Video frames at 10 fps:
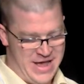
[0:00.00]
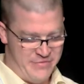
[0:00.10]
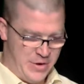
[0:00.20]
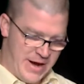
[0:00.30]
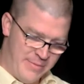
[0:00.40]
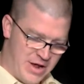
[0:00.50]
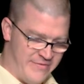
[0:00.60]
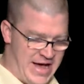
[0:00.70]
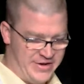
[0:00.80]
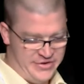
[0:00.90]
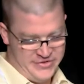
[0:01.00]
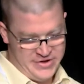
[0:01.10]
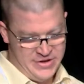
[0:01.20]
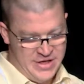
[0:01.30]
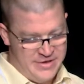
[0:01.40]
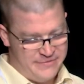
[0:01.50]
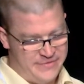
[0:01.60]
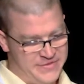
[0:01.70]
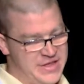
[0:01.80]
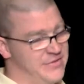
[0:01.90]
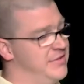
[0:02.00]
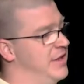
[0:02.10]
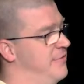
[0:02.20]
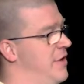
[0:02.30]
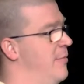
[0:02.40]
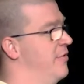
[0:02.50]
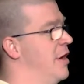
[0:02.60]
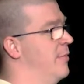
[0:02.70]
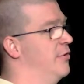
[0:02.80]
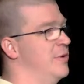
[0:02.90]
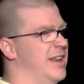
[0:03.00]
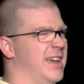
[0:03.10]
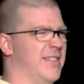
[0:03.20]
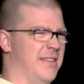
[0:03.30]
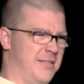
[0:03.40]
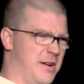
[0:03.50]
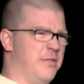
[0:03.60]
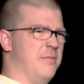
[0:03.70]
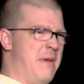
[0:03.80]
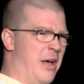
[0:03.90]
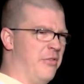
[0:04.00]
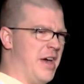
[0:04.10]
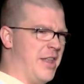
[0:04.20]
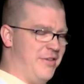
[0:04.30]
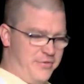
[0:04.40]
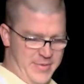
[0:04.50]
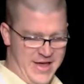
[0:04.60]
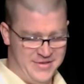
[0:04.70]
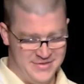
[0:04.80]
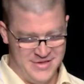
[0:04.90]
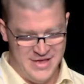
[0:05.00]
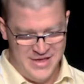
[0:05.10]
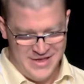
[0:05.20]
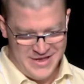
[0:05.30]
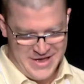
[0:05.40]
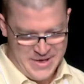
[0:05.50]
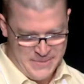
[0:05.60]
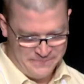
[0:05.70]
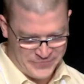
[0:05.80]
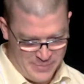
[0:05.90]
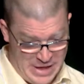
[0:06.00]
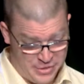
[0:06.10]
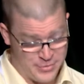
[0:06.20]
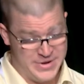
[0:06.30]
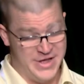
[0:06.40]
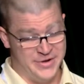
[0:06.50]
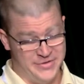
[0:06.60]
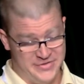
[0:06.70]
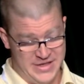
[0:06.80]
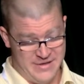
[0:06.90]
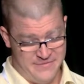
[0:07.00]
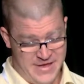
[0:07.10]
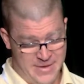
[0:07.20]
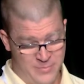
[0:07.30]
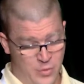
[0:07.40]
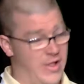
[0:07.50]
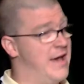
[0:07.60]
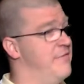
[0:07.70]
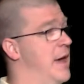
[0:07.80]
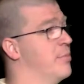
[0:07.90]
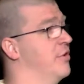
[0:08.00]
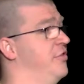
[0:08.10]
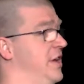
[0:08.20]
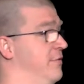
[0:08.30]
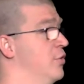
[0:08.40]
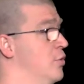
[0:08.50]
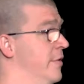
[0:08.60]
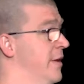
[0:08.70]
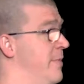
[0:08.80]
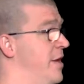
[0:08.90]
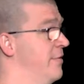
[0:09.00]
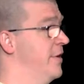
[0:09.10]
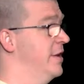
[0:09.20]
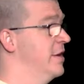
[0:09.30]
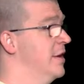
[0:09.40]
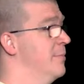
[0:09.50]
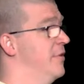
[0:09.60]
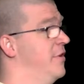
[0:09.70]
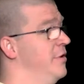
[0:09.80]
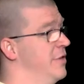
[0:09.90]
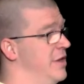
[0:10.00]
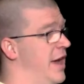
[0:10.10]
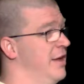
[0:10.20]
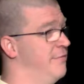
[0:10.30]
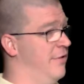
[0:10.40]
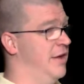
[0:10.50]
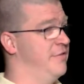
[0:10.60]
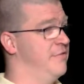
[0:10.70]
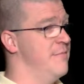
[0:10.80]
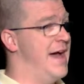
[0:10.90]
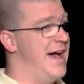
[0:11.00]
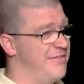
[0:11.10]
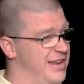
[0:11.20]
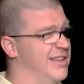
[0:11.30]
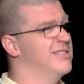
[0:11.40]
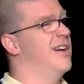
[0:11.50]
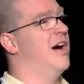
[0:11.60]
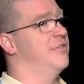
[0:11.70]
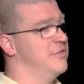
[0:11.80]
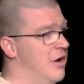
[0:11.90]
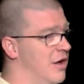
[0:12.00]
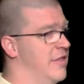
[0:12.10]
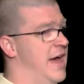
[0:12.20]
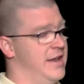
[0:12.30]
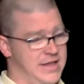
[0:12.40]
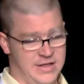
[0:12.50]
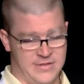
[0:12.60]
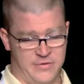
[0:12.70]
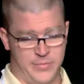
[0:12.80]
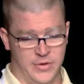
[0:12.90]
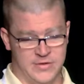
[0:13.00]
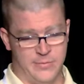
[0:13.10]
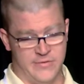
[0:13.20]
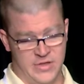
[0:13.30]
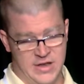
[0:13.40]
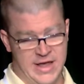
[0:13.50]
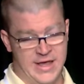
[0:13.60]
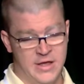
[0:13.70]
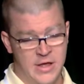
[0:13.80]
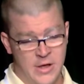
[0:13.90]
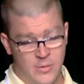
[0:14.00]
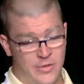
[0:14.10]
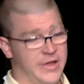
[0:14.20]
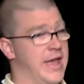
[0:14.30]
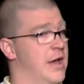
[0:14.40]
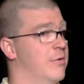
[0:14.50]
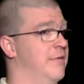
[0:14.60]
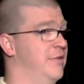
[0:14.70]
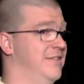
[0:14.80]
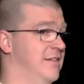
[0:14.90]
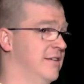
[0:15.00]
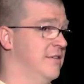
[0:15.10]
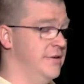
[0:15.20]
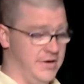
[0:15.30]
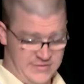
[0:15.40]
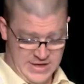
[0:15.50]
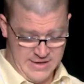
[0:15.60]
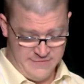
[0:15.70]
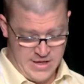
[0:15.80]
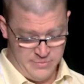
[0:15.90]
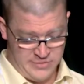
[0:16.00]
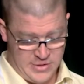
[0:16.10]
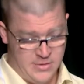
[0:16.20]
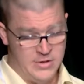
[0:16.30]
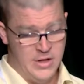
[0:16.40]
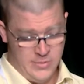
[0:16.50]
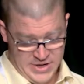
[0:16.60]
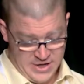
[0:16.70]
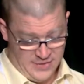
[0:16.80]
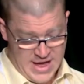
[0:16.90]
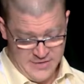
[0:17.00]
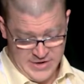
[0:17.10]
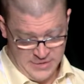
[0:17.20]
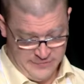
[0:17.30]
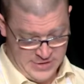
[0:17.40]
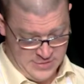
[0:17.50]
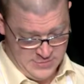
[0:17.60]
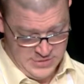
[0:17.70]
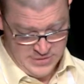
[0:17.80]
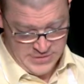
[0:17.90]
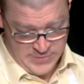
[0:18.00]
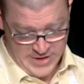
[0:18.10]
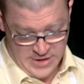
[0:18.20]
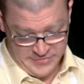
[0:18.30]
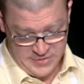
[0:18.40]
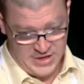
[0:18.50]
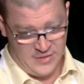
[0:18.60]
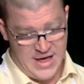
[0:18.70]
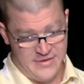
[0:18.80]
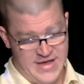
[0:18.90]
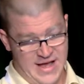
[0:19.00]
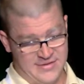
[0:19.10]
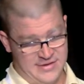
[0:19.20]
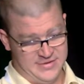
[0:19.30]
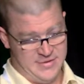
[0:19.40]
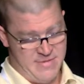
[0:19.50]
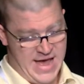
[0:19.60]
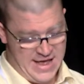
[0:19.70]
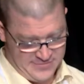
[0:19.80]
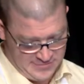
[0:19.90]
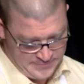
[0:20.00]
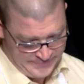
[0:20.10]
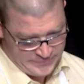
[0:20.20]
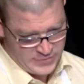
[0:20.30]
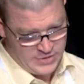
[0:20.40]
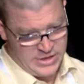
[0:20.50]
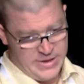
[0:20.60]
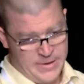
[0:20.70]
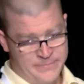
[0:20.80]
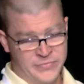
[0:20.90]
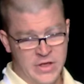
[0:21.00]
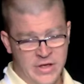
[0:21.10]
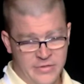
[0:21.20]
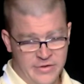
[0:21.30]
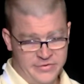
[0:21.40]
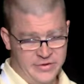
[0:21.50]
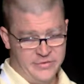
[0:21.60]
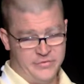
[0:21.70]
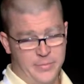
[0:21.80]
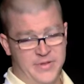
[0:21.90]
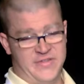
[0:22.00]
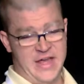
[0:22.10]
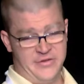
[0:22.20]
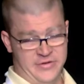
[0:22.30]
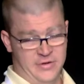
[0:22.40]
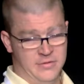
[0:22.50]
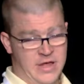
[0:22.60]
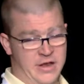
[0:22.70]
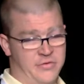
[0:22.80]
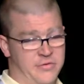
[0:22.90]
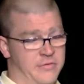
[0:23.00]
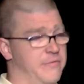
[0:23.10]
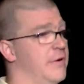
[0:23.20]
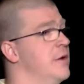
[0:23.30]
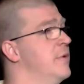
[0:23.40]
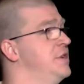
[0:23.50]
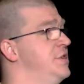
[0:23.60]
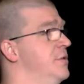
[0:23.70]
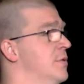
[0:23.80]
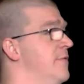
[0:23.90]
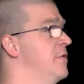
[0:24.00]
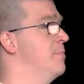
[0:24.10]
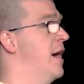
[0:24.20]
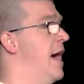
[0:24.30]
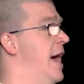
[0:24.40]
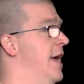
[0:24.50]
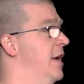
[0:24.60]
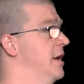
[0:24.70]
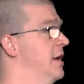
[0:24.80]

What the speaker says: have the right amount of oxygen. 15 CFM is how much we need to get the sort of smells out of the space. About 300 CFM will have that perceived cooling benefit, but to do the night flush of mass and exhaust all that heat that's built up over the day, we're looking at roughly 600 CFM. So we need a lot of airflow, and we also need a lot of access to mass. This is the potential, and it's very much driven by